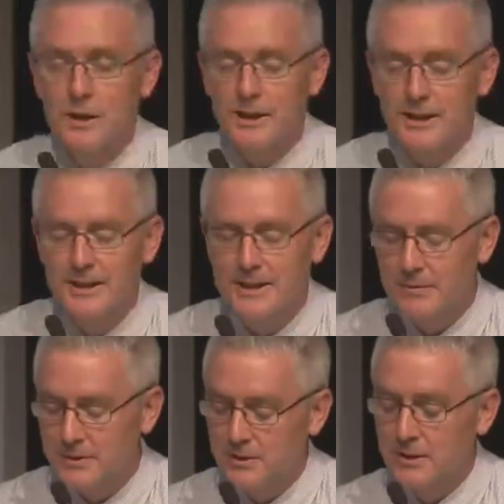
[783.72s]
I can't
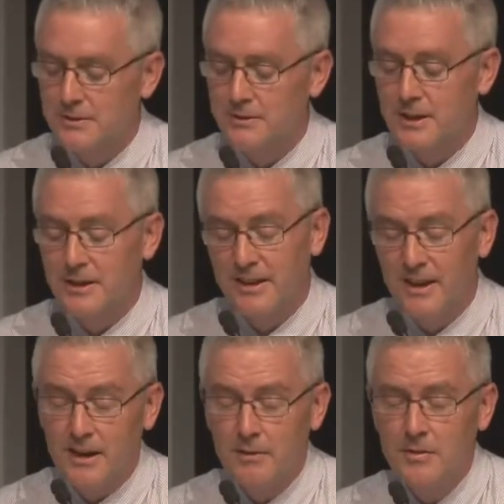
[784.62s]
emphasise that
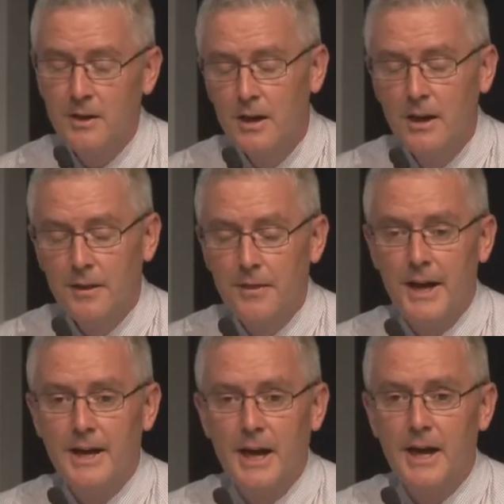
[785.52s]
enough,
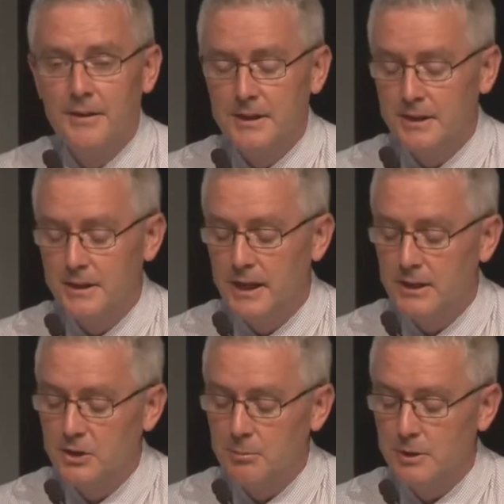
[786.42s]
that are the
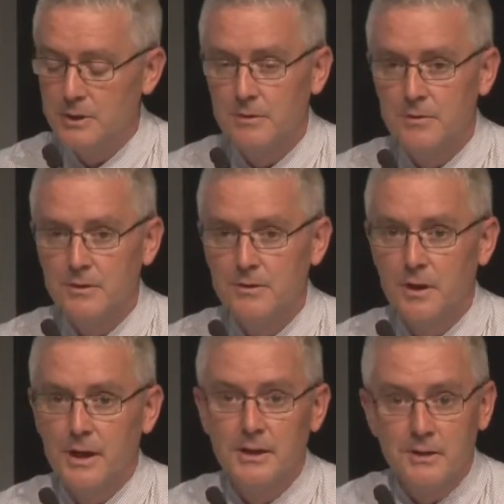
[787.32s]
engaging bit of this site.